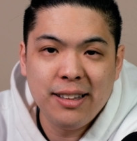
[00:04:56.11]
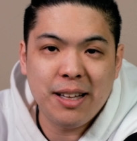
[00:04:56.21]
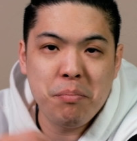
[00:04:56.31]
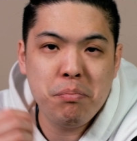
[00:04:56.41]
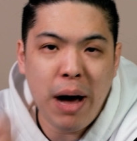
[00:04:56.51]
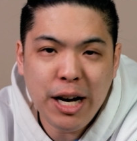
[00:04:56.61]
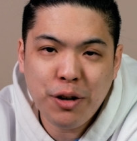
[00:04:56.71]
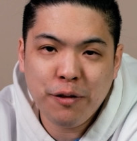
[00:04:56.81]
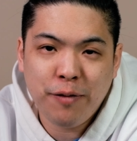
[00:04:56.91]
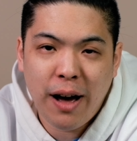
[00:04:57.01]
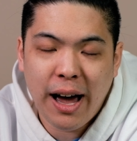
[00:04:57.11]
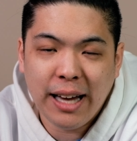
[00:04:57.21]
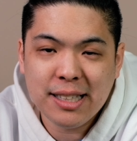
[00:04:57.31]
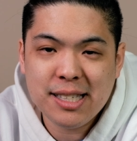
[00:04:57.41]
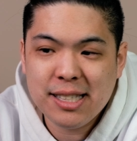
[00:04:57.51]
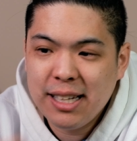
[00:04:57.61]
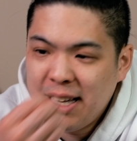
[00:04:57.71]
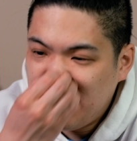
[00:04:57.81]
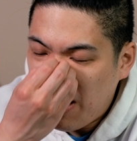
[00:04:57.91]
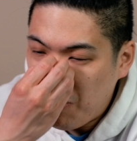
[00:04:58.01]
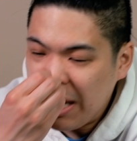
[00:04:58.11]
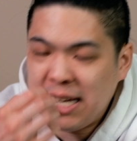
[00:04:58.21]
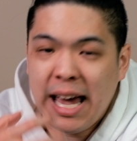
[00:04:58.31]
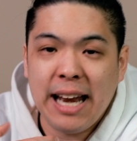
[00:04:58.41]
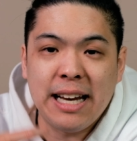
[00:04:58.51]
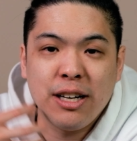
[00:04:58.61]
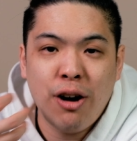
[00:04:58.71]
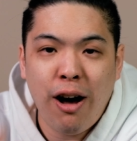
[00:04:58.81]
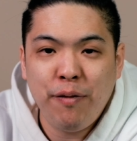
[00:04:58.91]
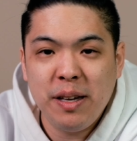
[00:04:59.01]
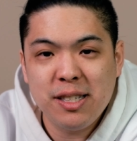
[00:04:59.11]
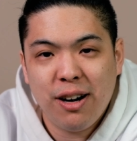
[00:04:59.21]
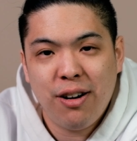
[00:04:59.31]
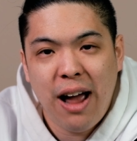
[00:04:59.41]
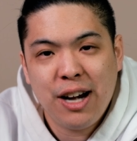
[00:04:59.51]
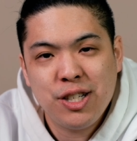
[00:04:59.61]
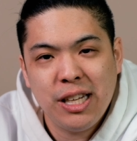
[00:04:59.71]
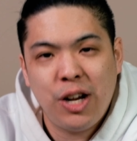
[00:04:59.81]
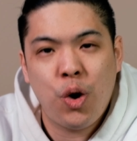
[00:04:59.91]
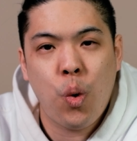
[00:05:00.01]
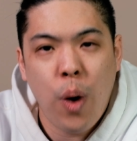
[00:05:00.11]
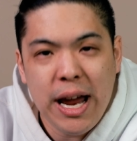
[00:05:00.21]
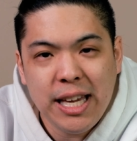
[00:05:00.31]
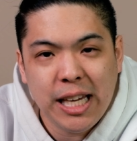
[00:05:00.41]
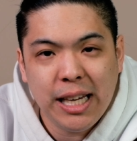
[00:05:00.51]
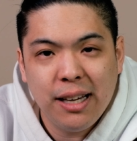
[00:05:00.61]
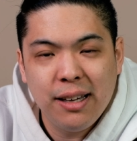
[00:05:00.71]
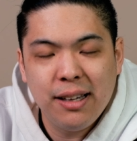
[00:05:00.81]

the microfines that we get in coffees are actually Quakey